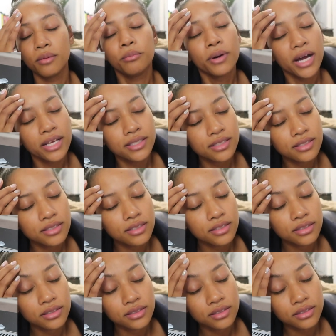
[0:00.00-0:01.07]
But
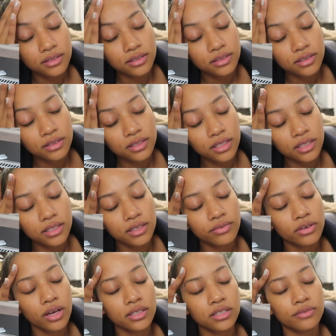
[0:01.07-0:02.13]
if
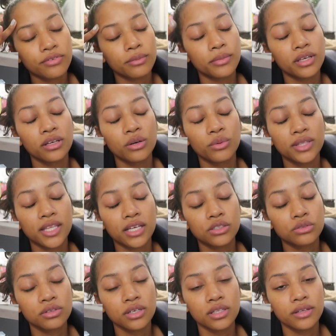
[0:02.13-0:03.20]
you guys are familiar with that
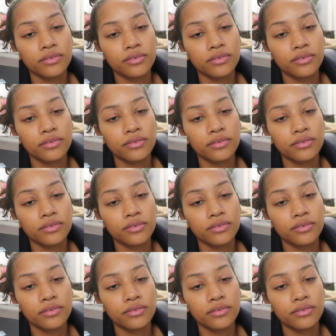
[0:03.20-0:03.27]
drill,